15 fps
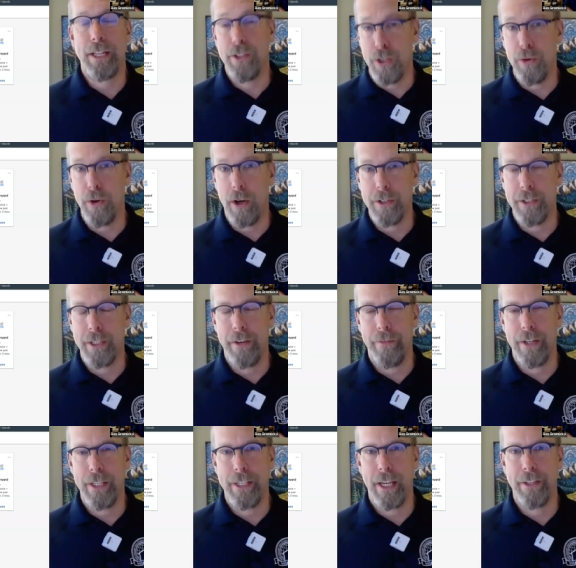
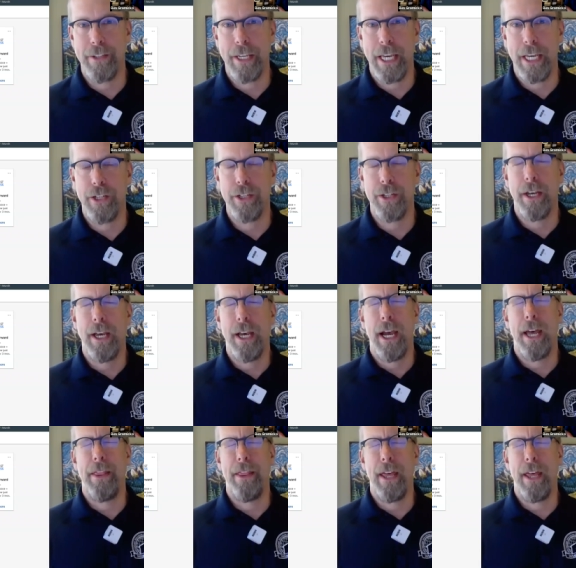$2.70 each.
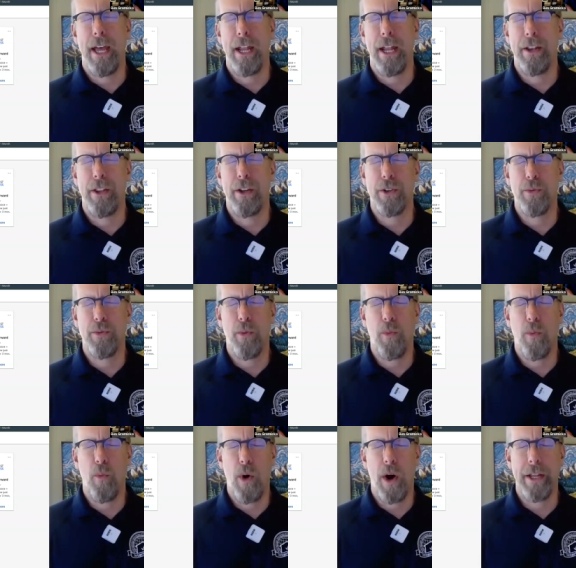And then there's
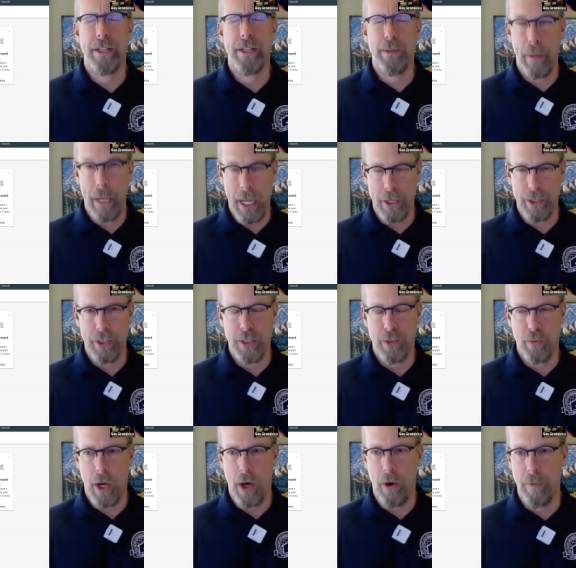one in Spanish as
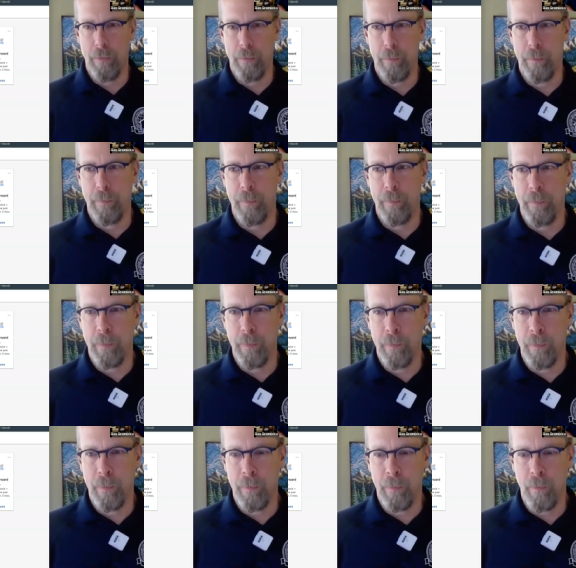well.
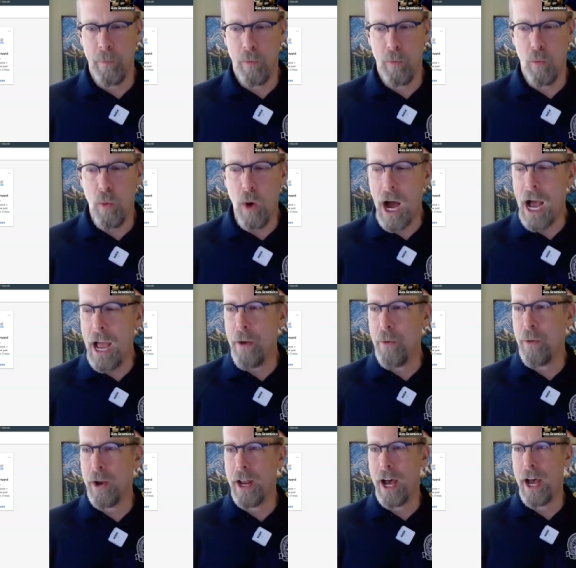Why
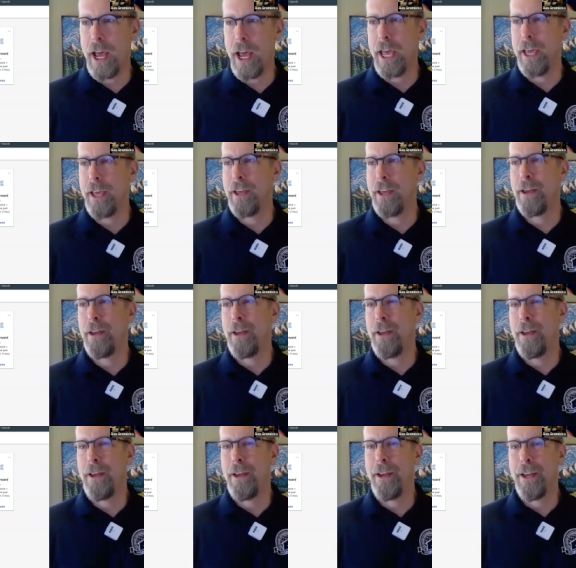would I
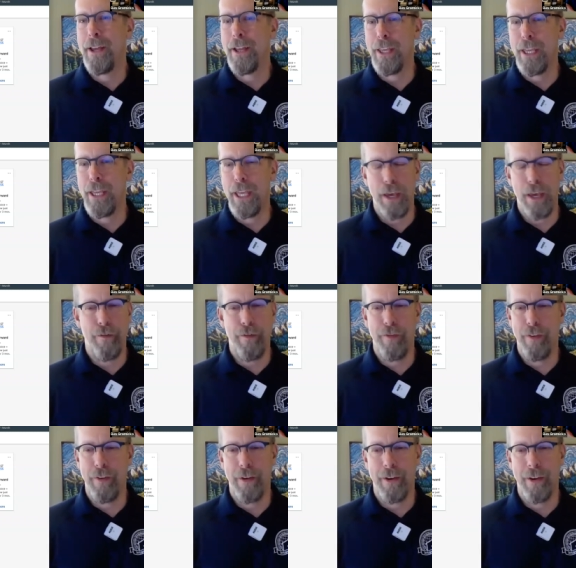give
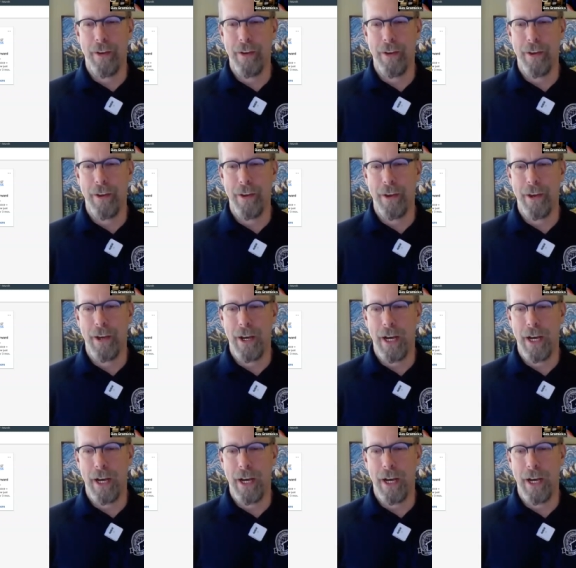a